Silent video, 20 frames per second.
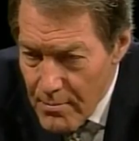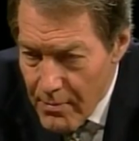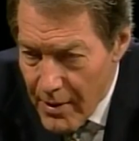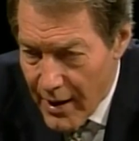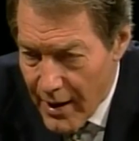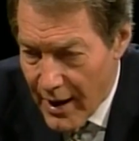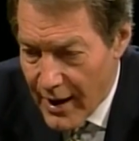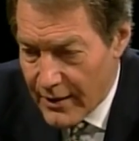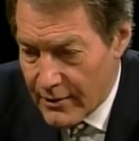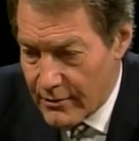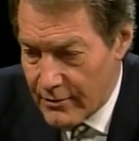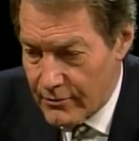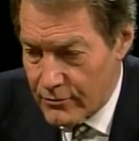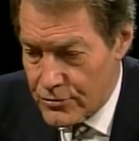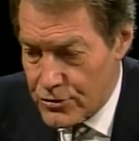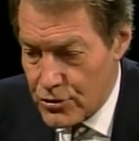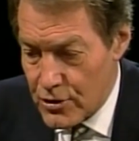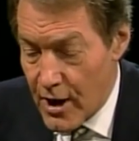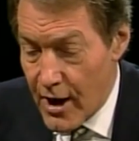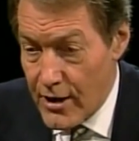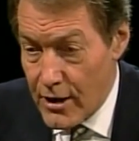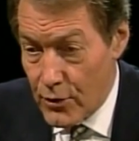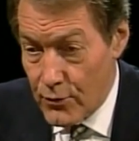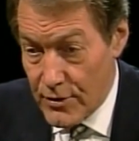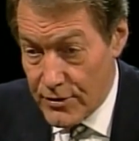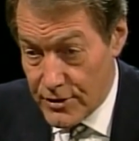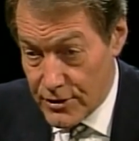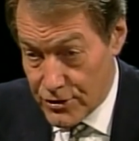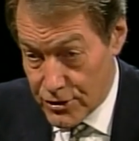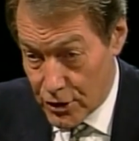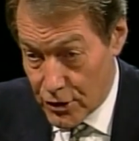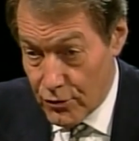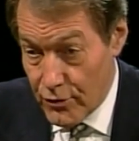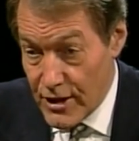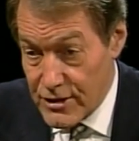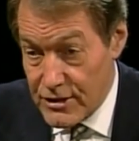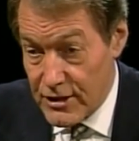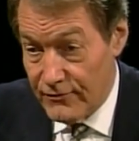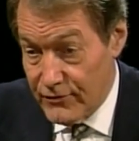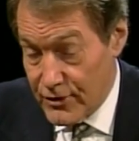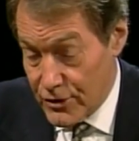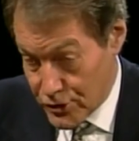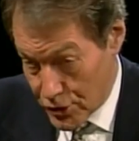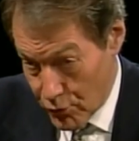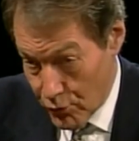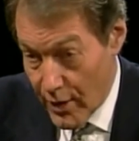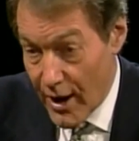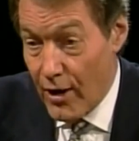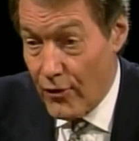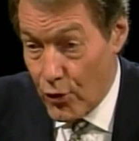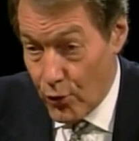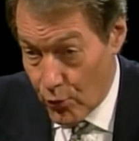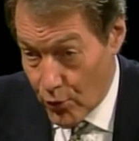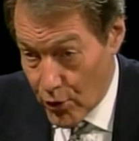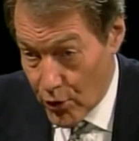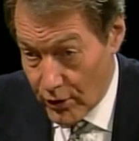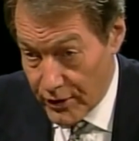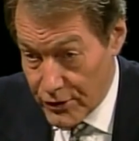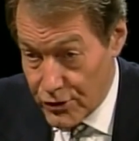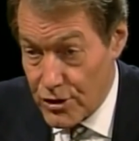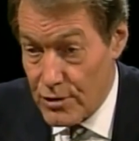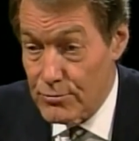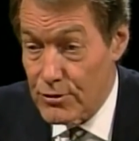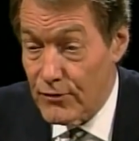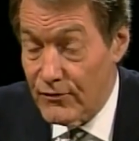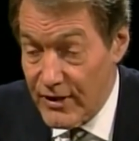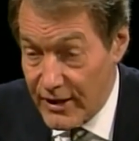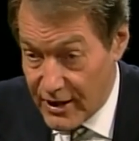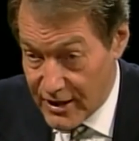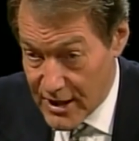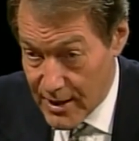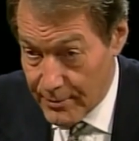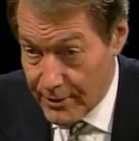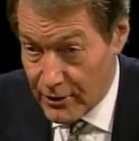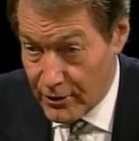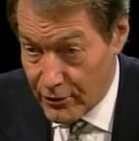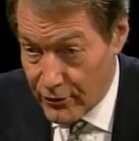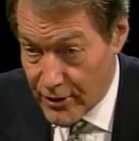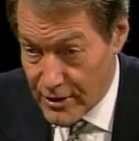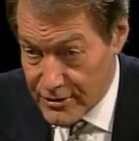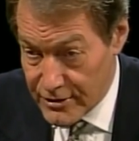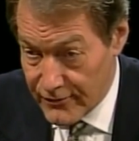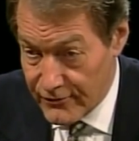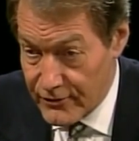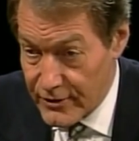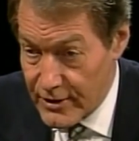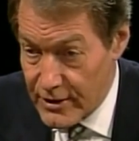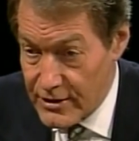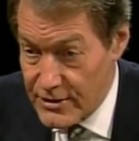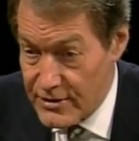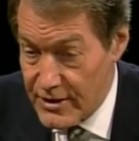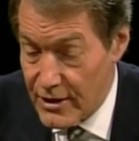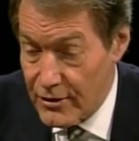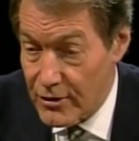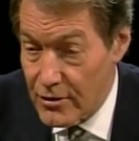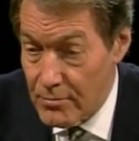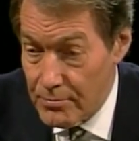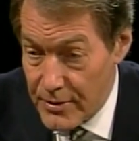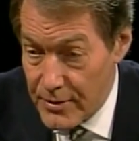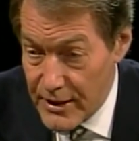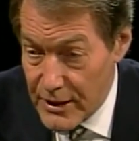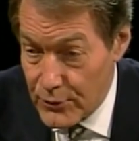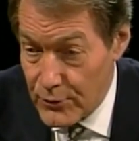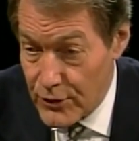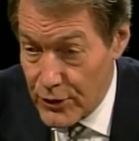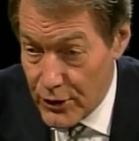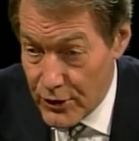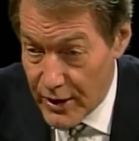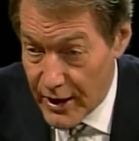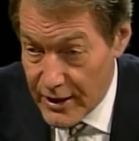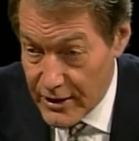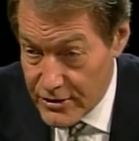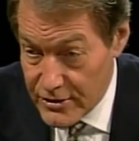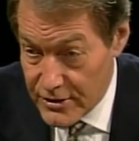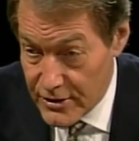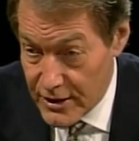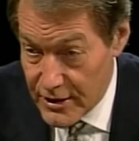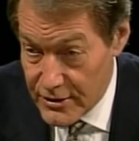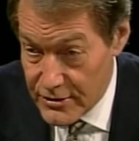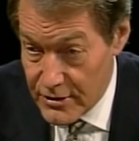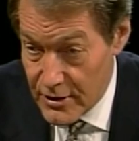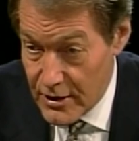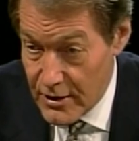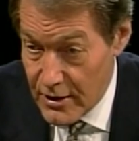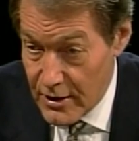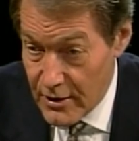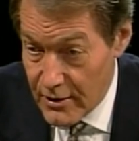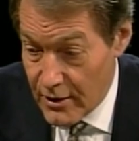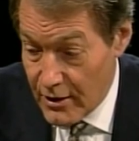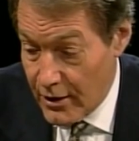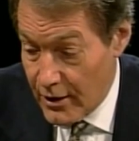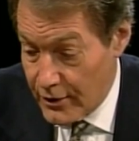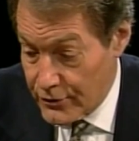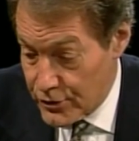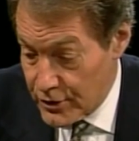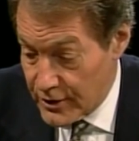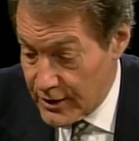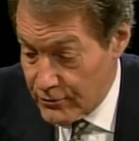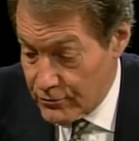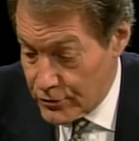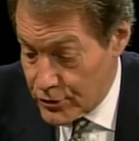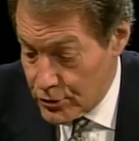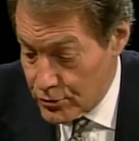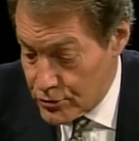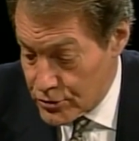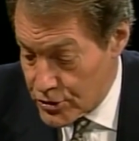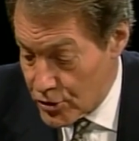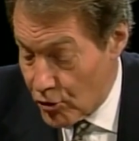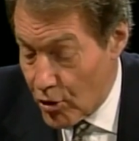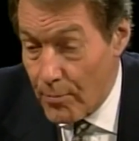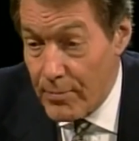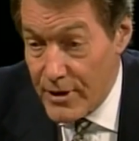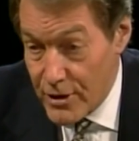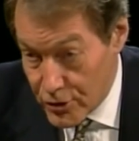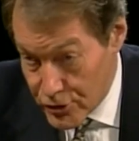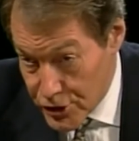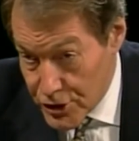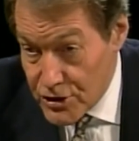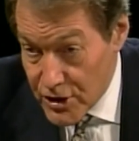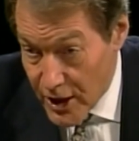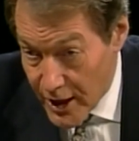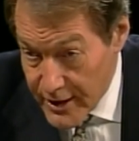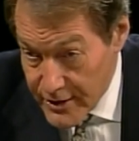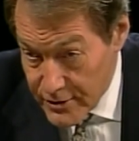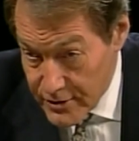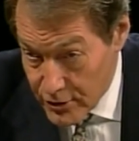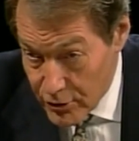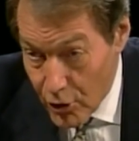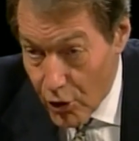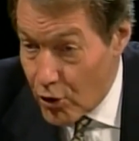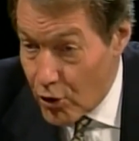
impact? China, with its aggressiveness around the world in terms of economic aggressiveness, it is now competing with the United States to sew up energy sites and